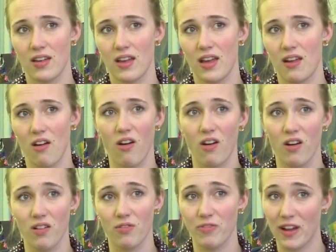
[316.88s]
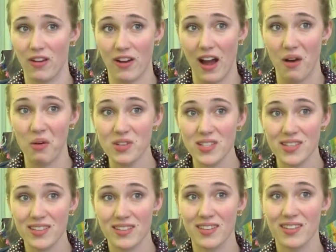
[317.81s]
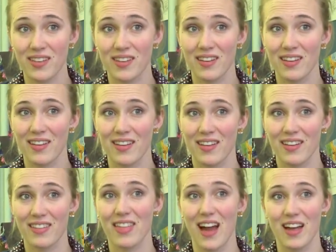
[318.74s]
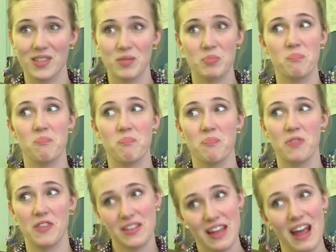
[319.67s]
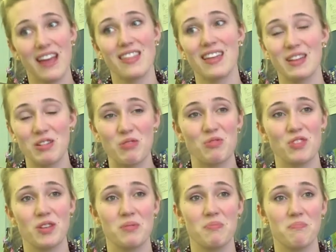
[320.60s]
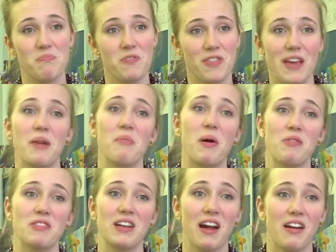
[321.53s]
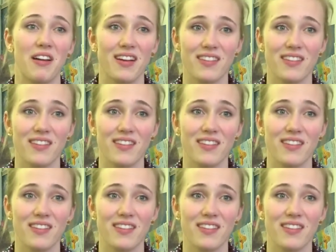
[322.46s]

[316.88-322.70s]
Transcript: it all figured out, that's the day that you should think about retiring.